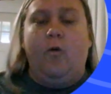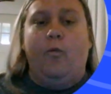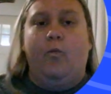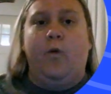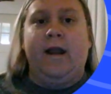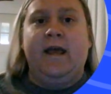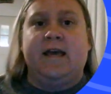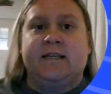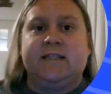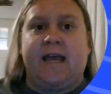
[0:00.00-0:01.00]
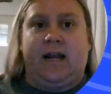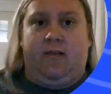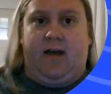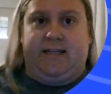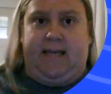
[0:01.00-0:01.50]
When it is
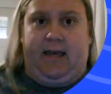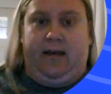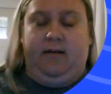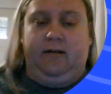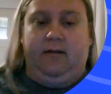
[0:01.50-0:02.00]
analyzing,